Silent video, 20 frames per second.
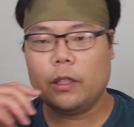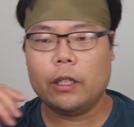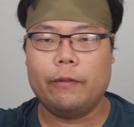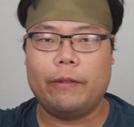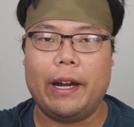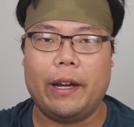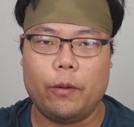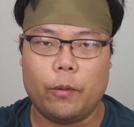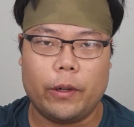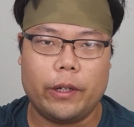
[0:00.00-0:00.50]

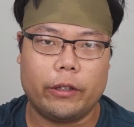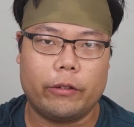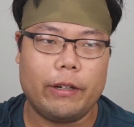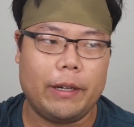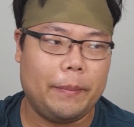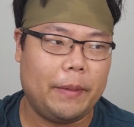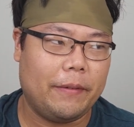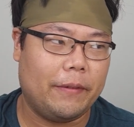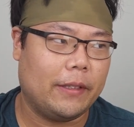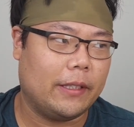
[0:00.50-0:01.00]
Right, where the
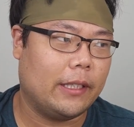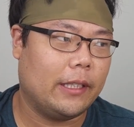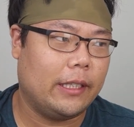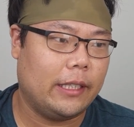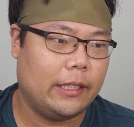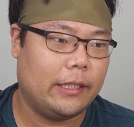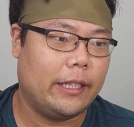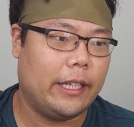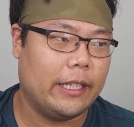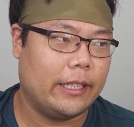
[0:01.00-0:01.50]
cream beef
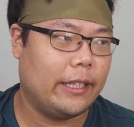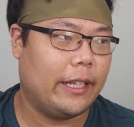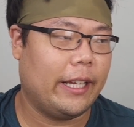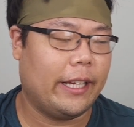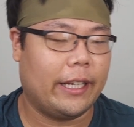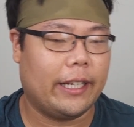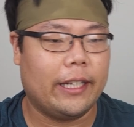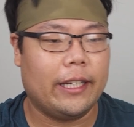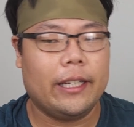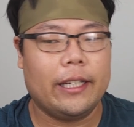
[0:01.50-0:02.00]
is this
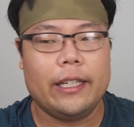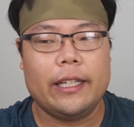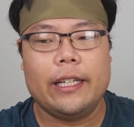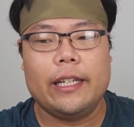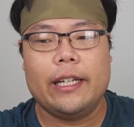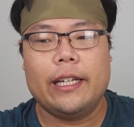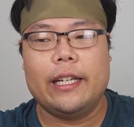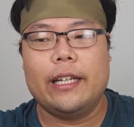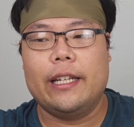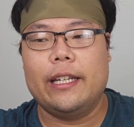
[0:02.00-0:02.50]
thick.
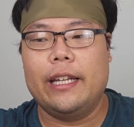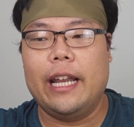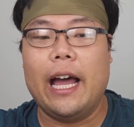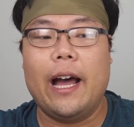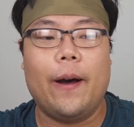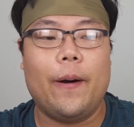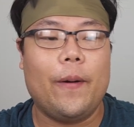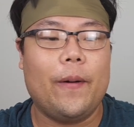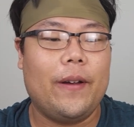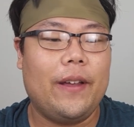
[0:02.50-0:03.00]

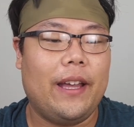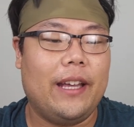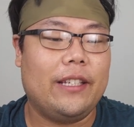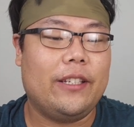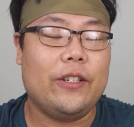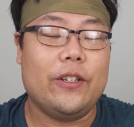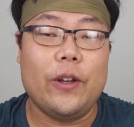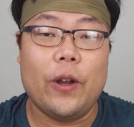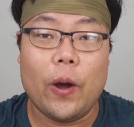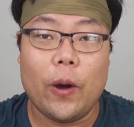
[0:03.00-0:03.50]
Now, as
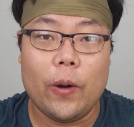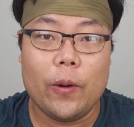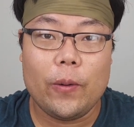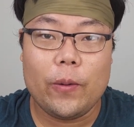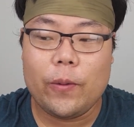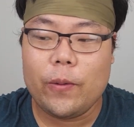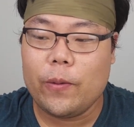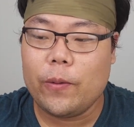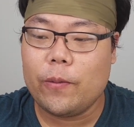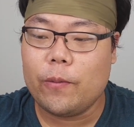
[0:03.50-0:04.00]
you
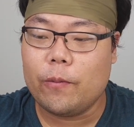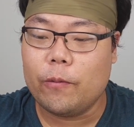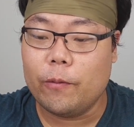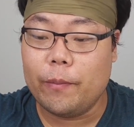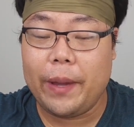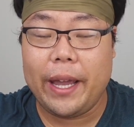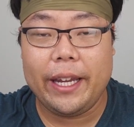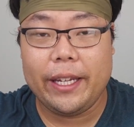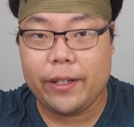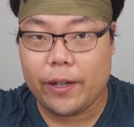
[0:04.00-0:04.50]

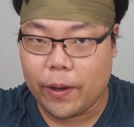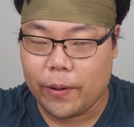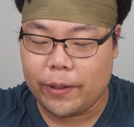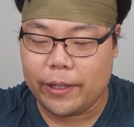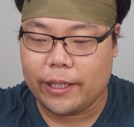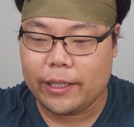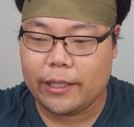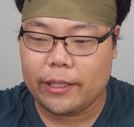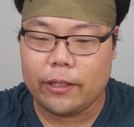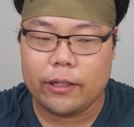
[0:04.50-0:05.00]
may
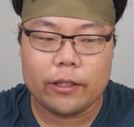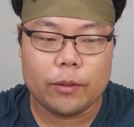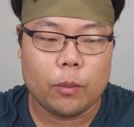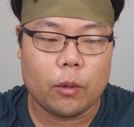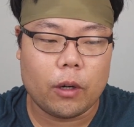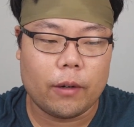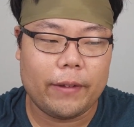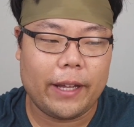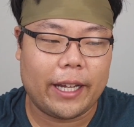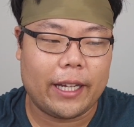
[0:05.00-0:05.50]
notice, there's
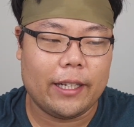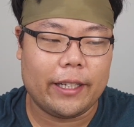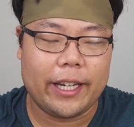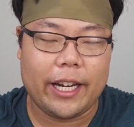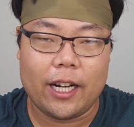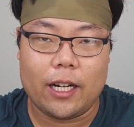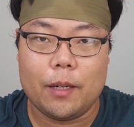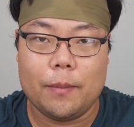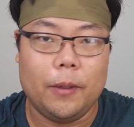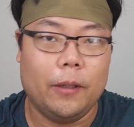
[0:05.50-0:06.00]
more of like a
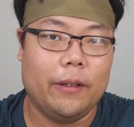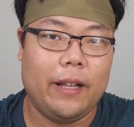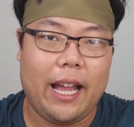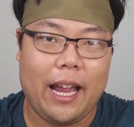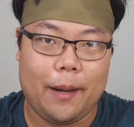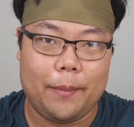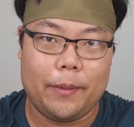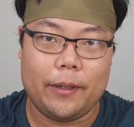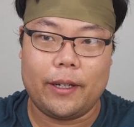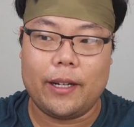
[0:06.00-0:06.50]
caramel
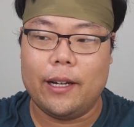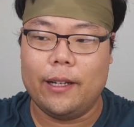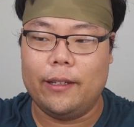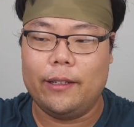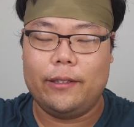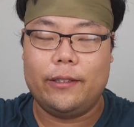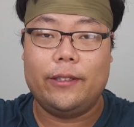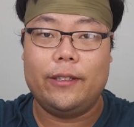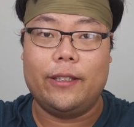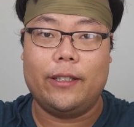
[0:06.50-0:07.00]
amber
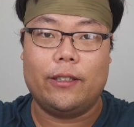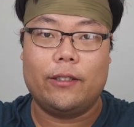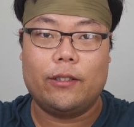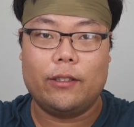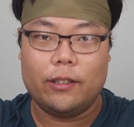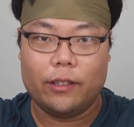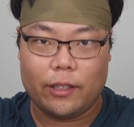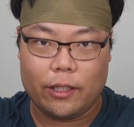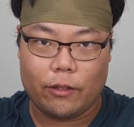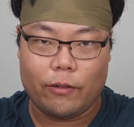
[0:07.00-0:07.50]
color to
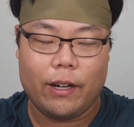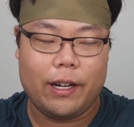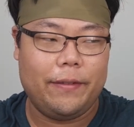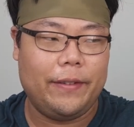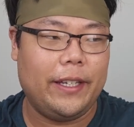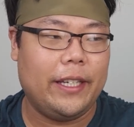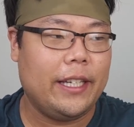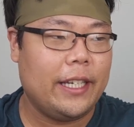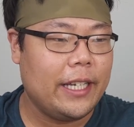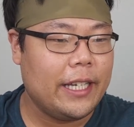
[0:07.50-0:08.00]
the
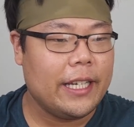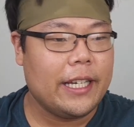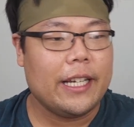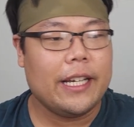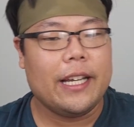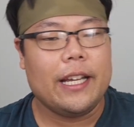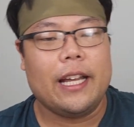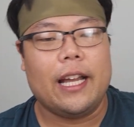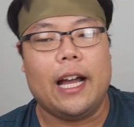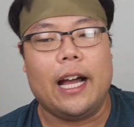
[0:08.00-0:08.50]
gravy.
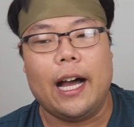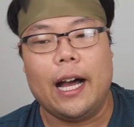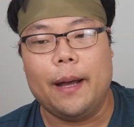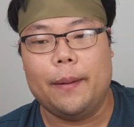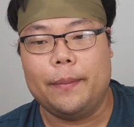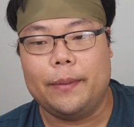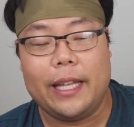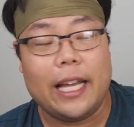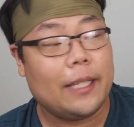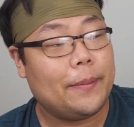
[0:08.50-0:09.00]

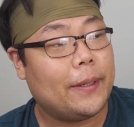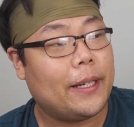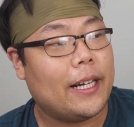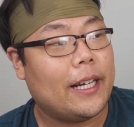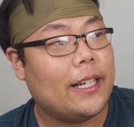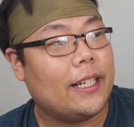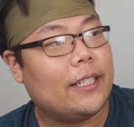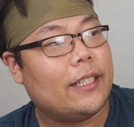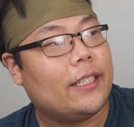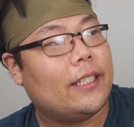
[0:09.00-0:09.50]
That's
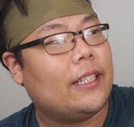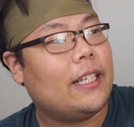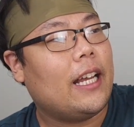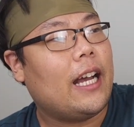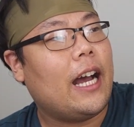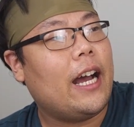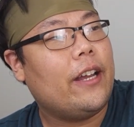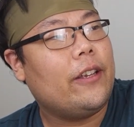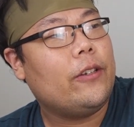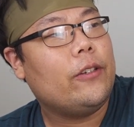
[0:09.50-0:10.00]
because
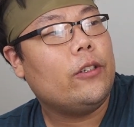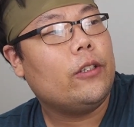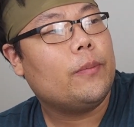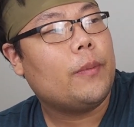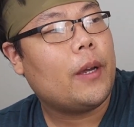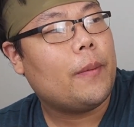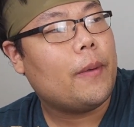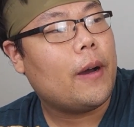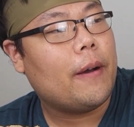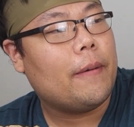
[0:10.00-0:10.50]
I use
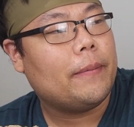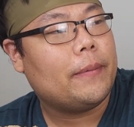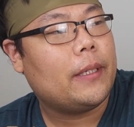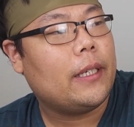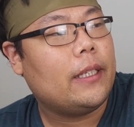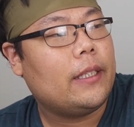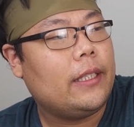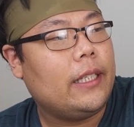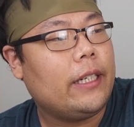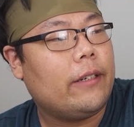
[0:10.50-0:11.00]
my mom's
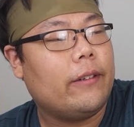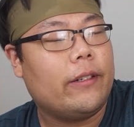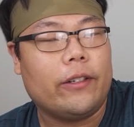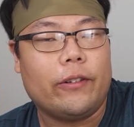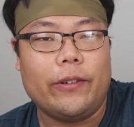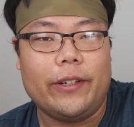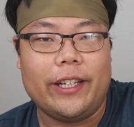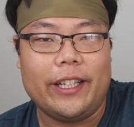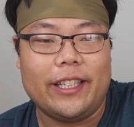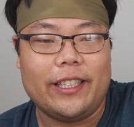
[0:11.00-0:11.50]
secret
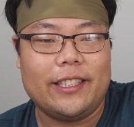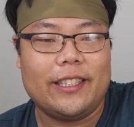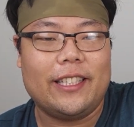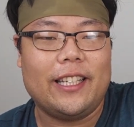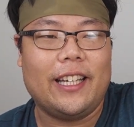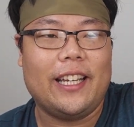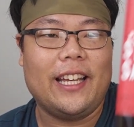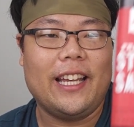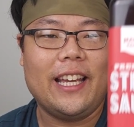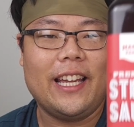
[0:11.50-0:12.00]

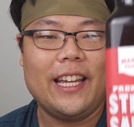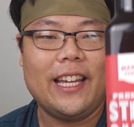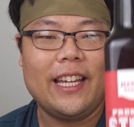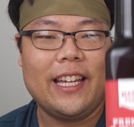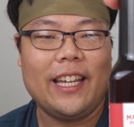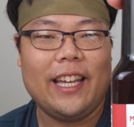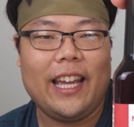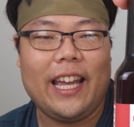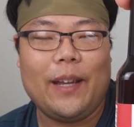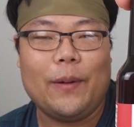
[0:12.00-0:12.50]
ingredient,
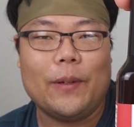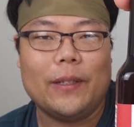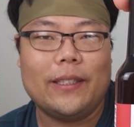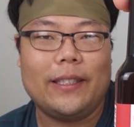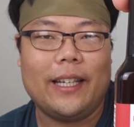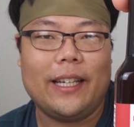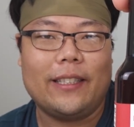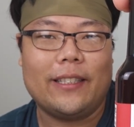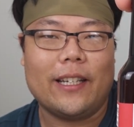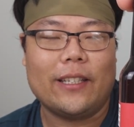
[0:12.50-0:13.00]
A1
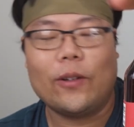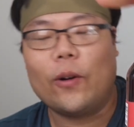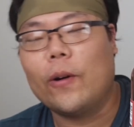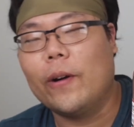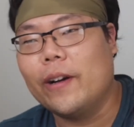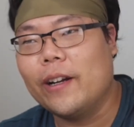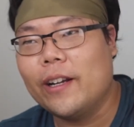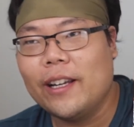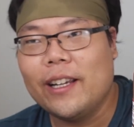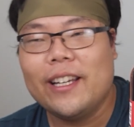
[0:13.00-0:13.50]
steak sauce,
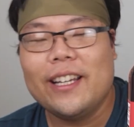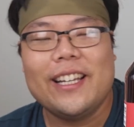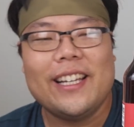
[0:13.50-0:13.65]
or